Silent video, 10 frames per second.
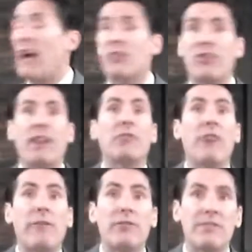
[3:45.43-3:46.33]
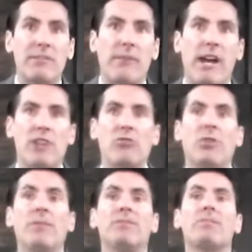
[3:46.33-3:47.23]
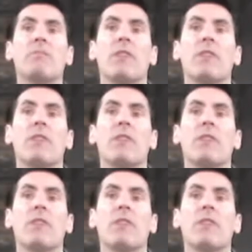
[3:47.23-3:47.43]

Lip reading: I'll try to reference the module.